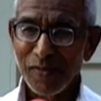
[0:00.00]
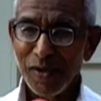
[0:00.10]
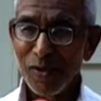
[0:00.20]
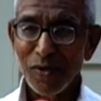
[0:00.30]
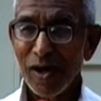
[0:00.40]

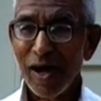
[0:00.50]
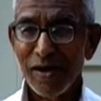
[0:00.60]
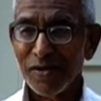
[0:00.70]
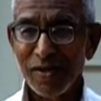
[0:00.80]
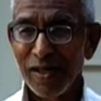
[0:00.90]
You
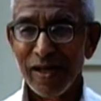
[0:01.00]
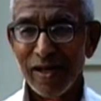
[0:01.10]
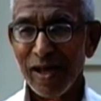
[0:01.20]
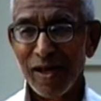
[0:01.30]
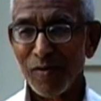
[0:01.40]
can't say that
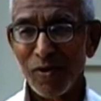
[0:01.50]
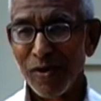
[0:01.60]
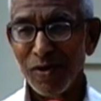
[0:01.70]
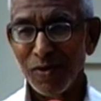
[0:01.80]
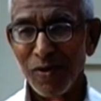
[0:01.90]
I am
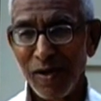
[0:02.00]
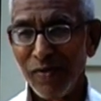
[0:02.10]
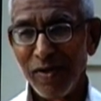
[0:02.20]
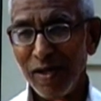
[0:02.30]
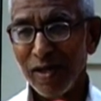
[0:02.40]
going to
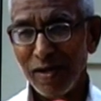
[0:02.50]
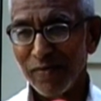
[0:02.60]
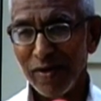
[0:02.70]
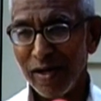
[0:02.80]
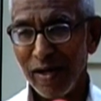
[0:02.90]
live here
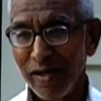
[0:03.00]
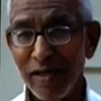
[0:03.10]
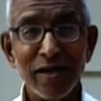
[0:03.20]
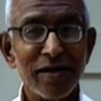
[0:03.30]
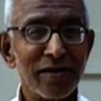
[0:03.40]
for a
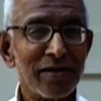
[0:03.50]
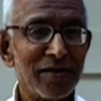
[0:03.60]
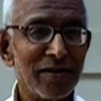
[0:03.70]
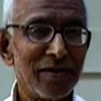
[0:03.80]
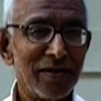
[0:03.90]
year.
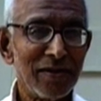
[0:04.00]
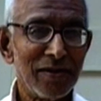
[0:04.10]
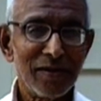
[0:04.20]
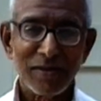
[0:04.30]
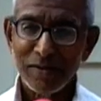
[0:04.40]

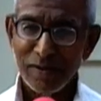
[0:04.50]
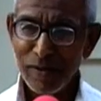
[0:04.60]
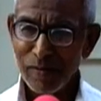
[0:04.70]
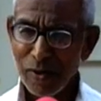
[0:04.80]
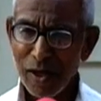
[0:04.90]

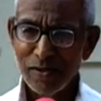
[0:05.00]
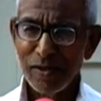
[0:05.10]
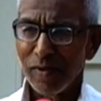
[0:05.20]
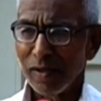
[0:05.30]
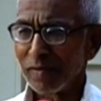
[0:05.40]
Impossible.